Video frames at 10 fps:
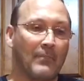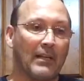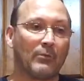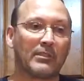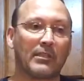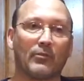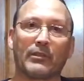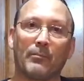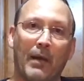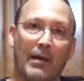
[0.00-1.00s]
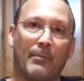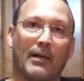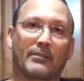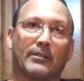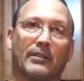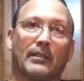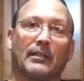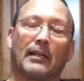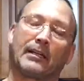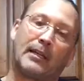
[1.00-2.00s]
it was killing the bad bacteria,
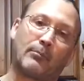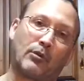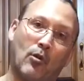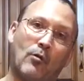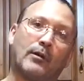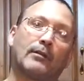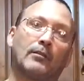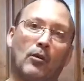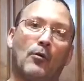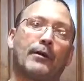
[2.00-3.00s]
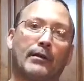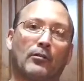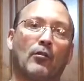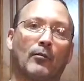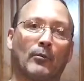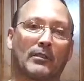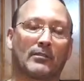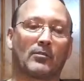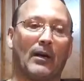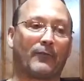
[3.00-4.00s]
and I kept going and going and going with
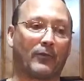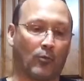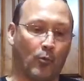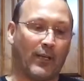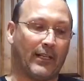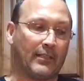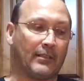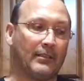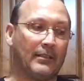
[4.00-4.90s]
it. So after a week,